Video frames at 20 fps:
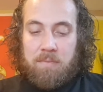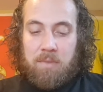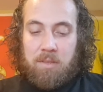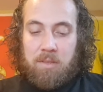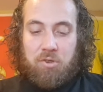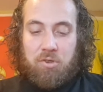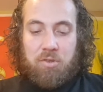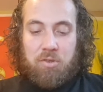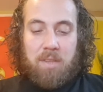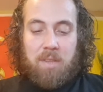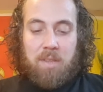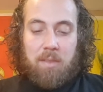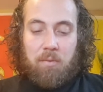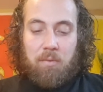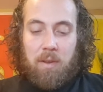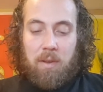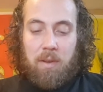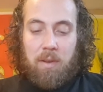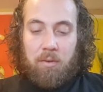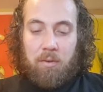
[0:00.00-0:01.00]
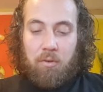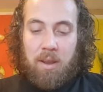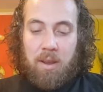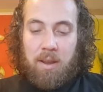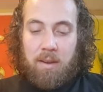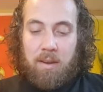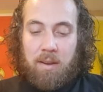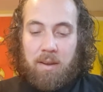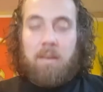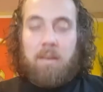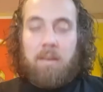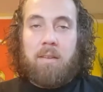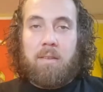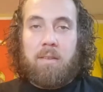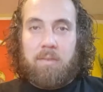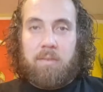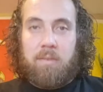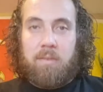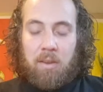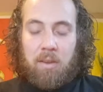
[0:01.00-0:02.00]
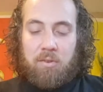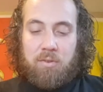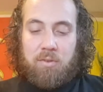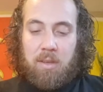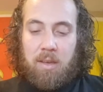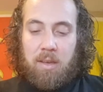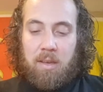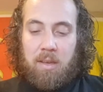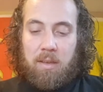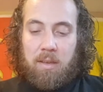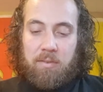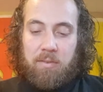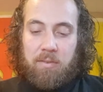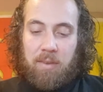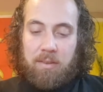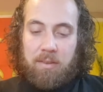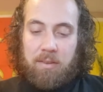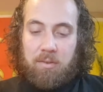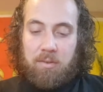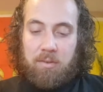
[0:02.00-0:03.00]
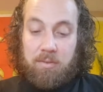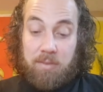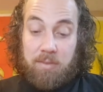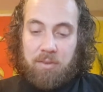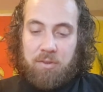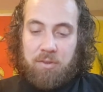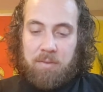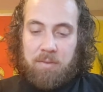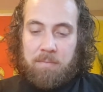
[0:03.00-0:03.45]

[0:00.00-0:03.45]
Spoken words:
just at the Rio Grande section.